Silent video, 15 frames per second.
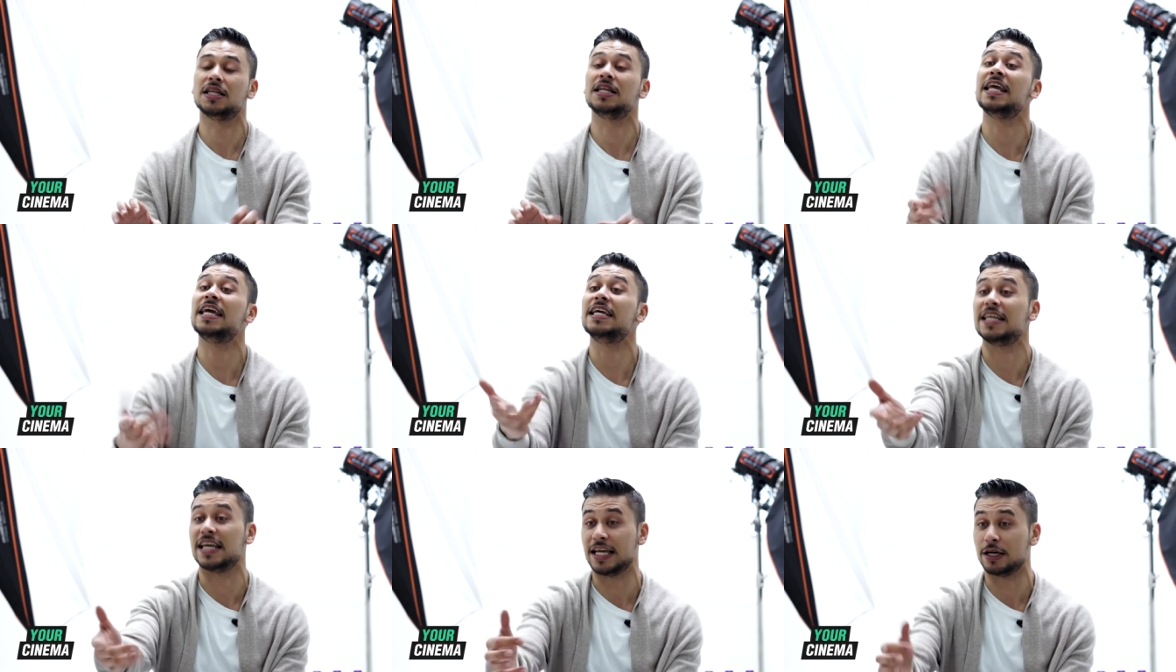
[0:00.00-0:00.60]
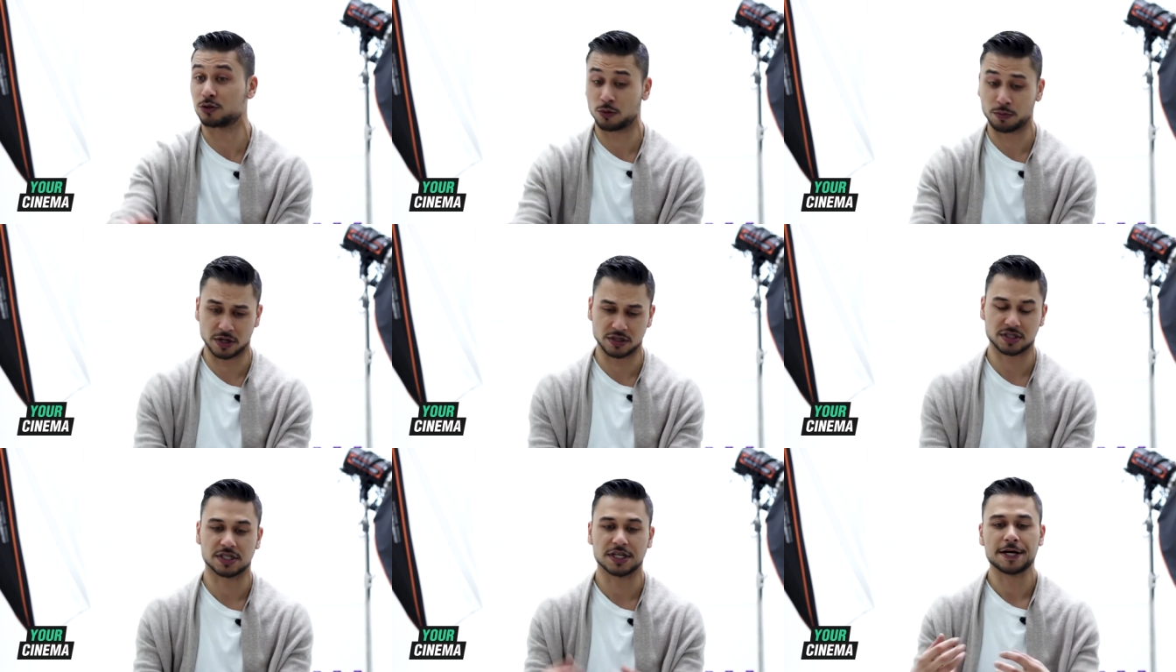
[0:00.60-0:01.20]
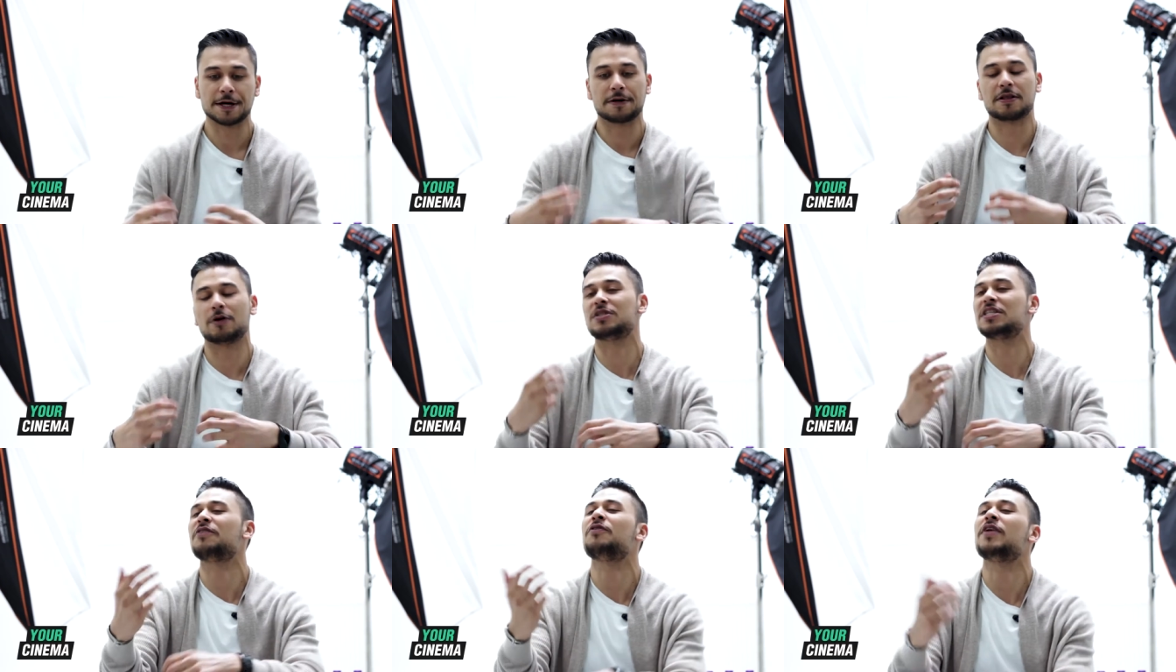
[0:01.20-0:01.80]
needy. It was almost there
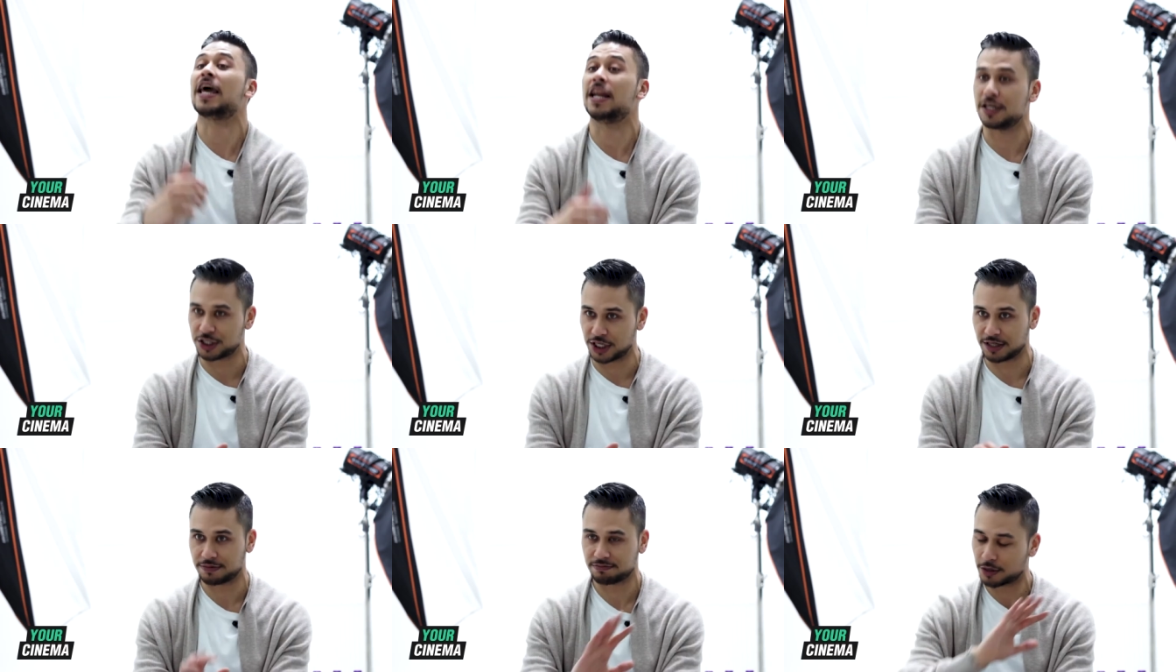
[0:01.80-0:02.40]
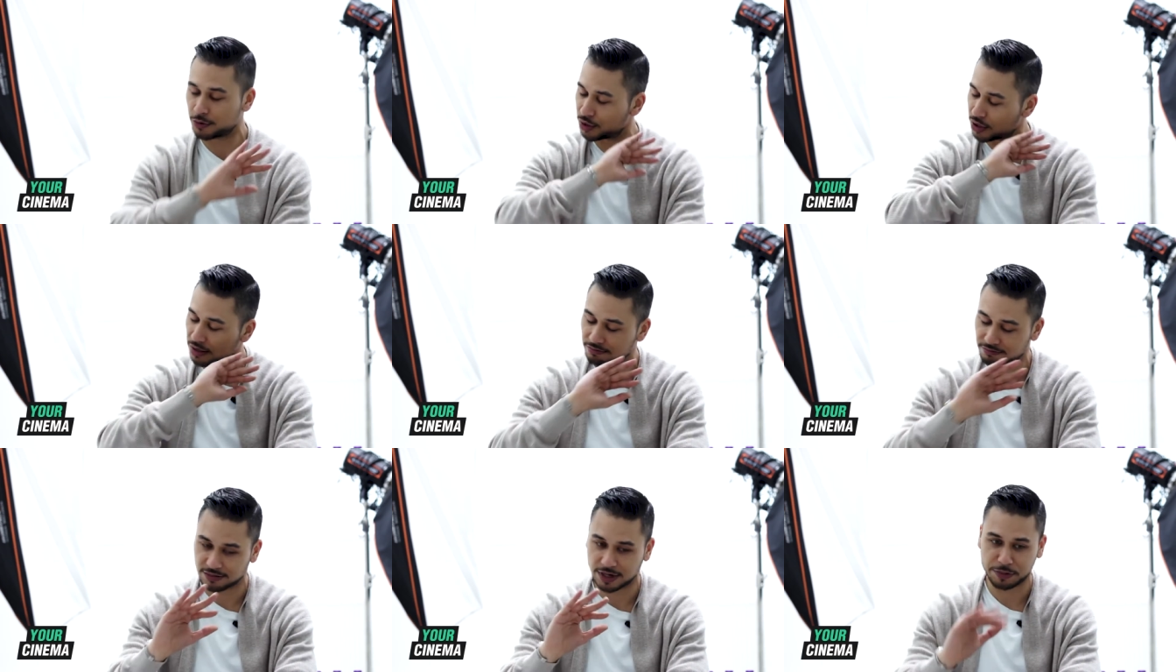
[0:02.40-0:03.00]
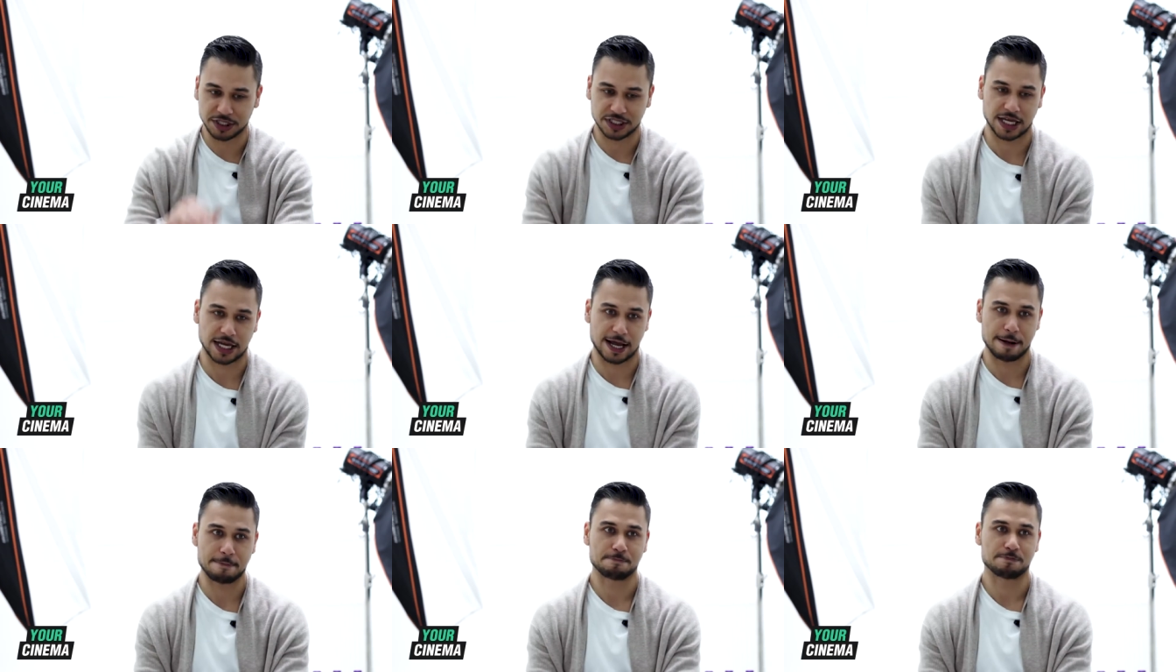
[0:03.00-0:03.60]
was a different energy. There was let me just say
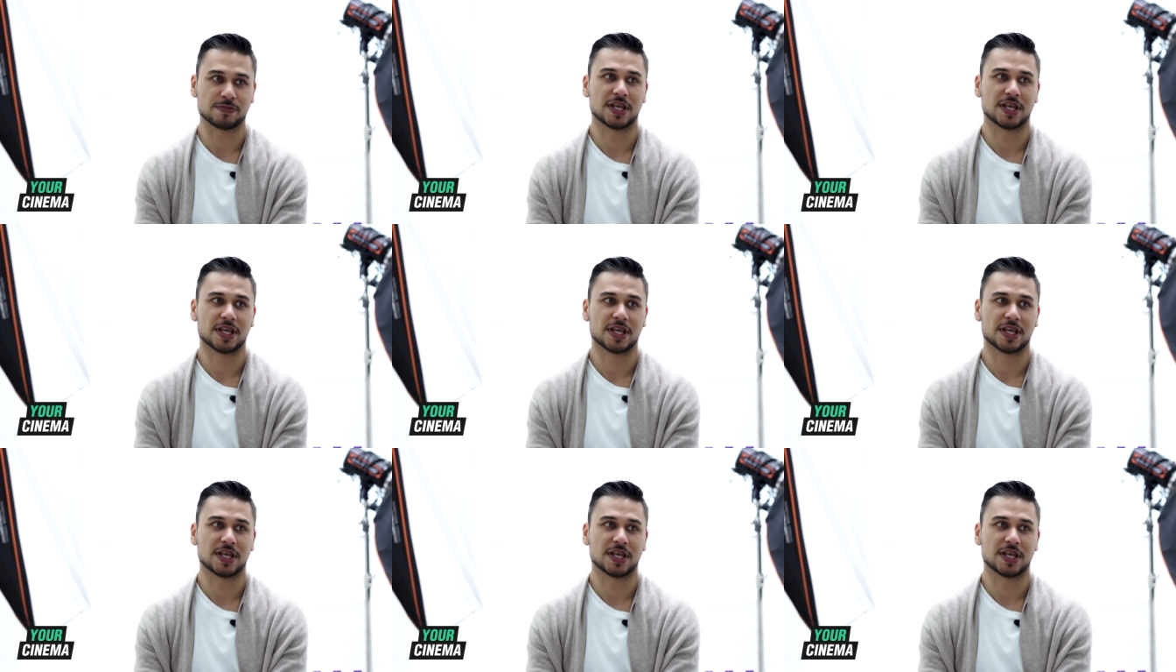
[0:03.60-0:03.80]
that.